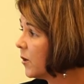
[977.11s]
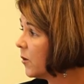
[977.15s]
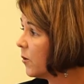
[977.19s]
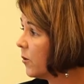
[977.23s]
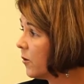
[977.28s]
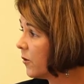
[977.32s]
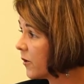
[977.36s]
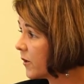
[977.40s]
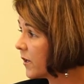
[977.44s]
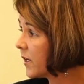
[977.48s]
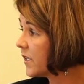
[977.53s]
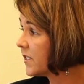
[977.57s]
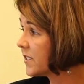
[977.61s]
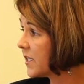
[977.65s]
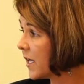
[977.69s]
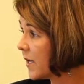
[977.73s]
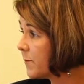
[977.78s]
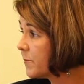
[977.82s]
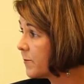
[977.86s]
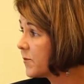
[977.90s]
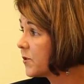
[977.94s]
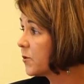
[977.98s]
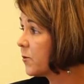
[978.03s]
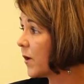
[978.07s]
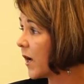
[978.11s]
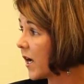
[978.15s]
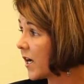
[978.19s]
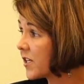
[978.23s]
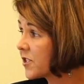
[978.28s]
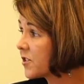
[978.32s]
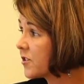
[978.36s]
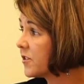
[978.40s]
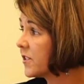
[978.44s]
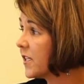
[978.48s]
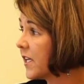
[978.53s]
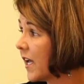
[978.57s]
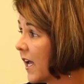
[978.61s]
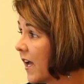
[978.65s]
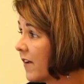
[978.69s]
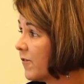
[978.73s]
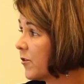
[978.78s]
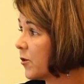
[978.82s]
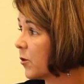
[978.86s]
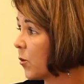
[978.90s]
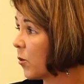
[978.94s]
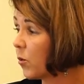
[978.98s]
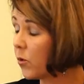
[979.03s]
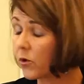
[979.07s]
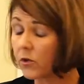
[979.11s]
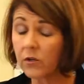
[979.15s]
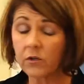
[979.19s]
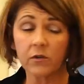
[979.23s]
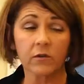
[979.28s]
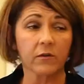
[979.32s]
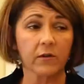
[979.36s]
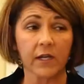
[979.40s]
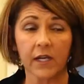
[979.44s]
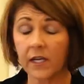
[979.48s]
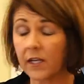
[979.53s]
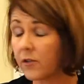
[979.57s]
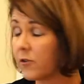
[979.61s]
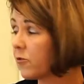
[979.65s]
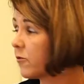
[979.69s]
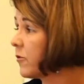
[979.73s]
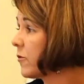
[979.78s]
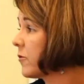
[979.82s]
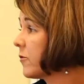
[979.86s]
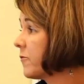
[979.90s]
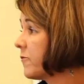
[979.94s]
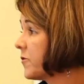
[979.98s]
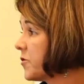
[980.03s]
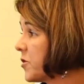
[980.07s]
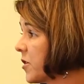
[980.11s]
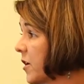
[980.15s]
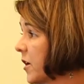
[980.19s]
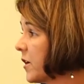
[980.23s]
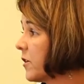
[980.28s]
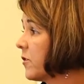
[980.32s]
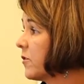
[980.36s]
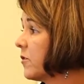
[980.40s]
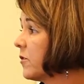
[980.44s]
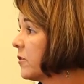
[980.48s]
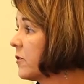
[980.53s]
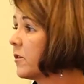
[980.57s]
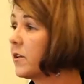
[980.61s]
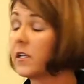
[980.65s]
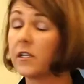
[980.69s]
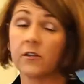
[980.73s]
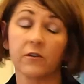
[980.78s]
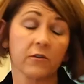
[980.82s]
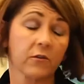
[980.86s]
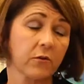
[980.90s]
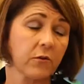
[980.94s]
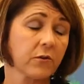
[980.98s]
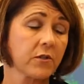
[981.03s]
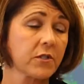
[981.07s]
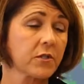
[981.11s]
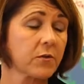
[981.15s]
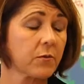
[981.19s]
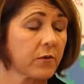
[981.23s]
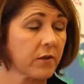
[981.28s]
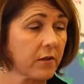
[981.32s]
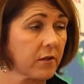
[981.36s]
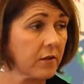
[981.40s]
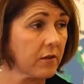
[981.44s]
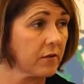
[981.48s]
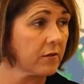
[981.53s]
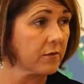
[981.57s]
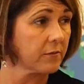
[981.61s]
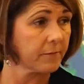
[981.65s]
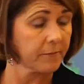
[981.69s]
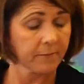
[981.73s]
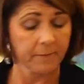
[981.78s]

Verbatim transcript: or attempt to actually have an oral, anal, or vaginal intercourse with you?